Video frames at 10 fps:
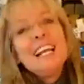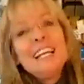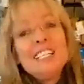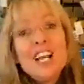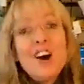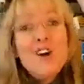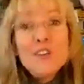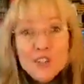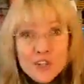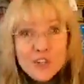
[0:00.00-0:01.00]
It's
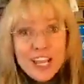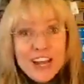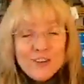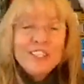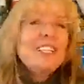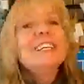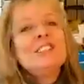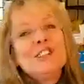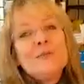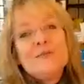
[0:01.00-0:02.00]
all sold out.
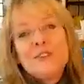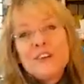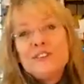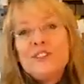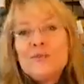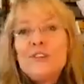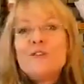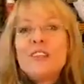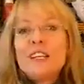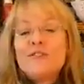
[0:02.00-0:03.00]
So for those of
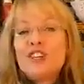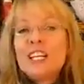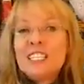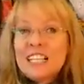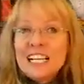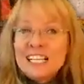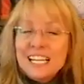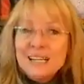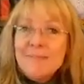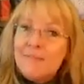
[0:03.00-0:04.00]
you that have just signed
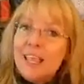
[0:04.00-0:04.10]
up,